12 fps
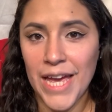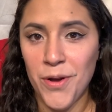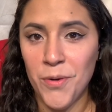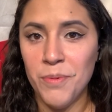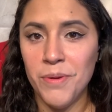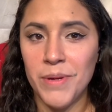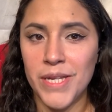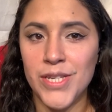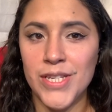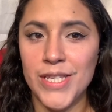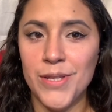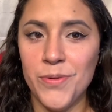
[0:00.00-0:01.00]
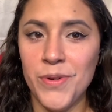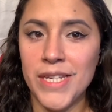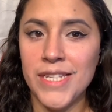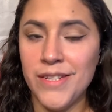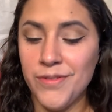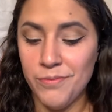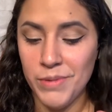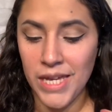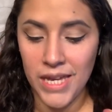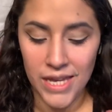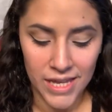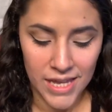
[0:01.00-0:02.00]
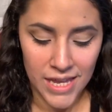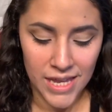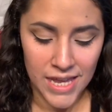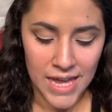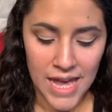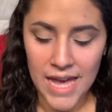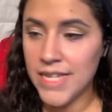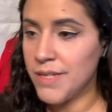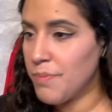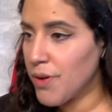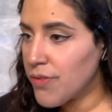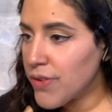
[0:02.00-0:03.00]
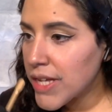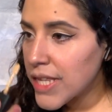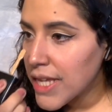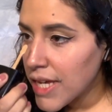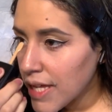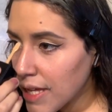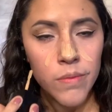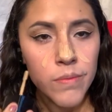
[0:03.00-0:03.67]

I hope it matches the rest of me as perfectly.